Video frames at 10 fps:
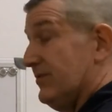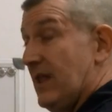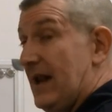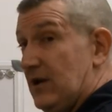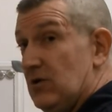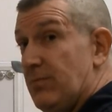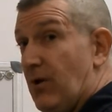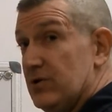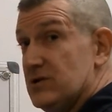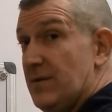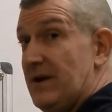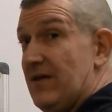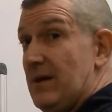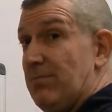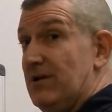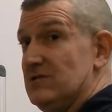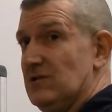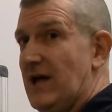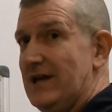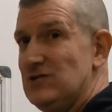a lot of good parts coming out of that place. A
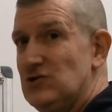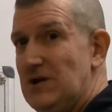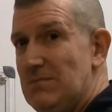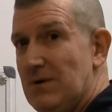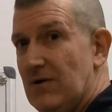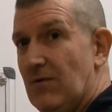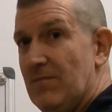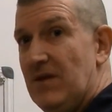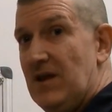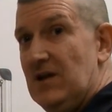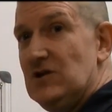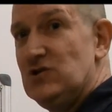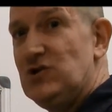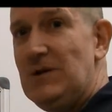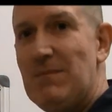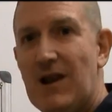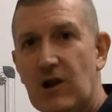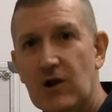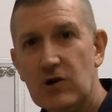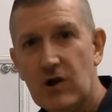lot of sheet metal. Sheet
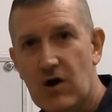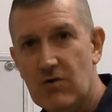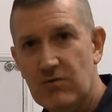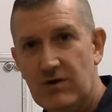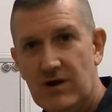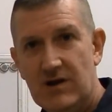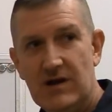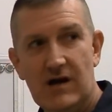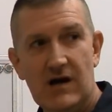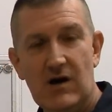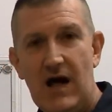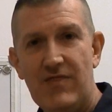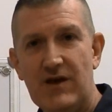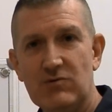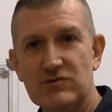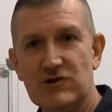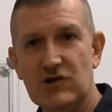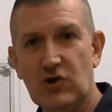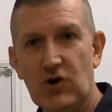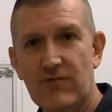metal alone, uh, I think, was a
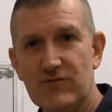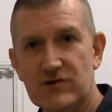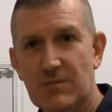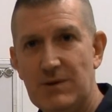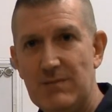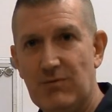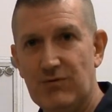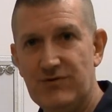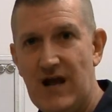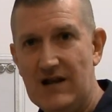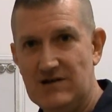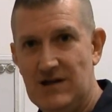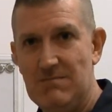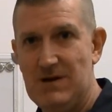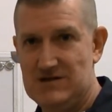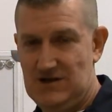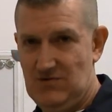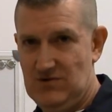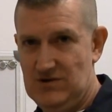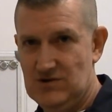deterrent for some people not to get messing
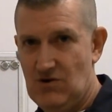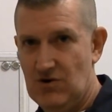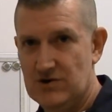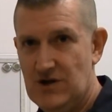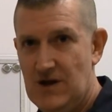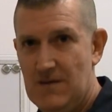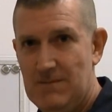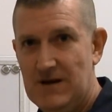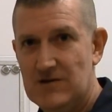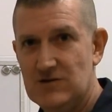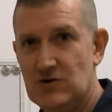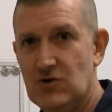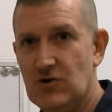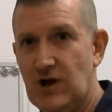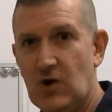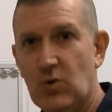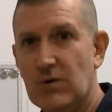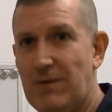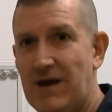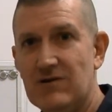with these cars because you couldn't get
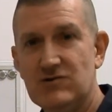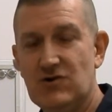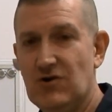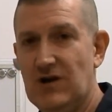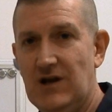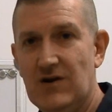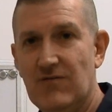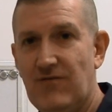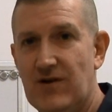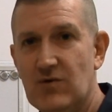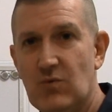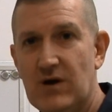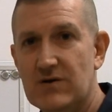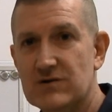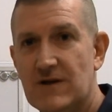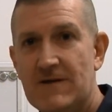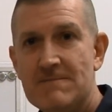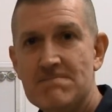quarter panels, you couldn't get inner fender wells.